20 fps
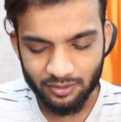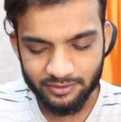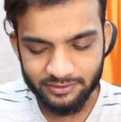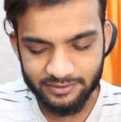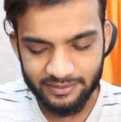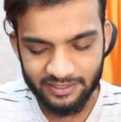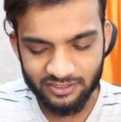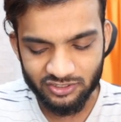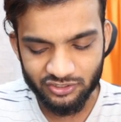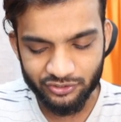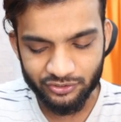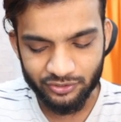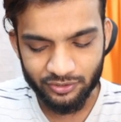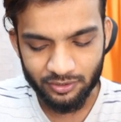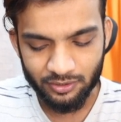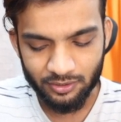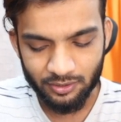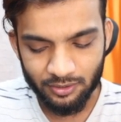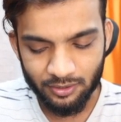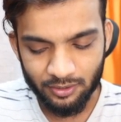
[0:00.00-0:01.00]
Yes.
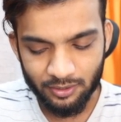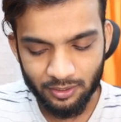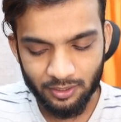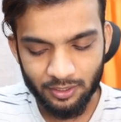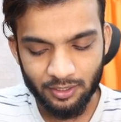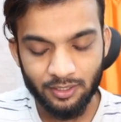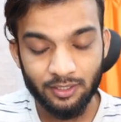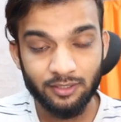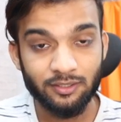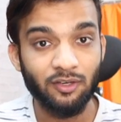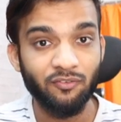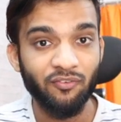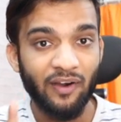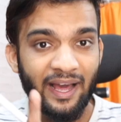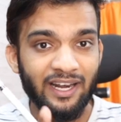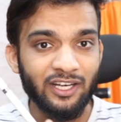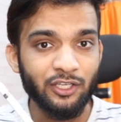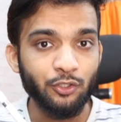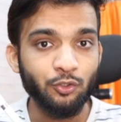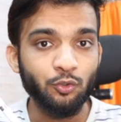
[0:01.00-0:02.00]
The
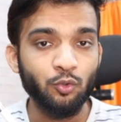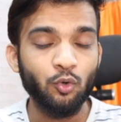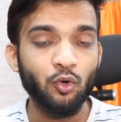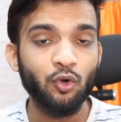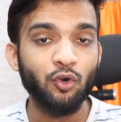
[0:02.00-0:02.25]
value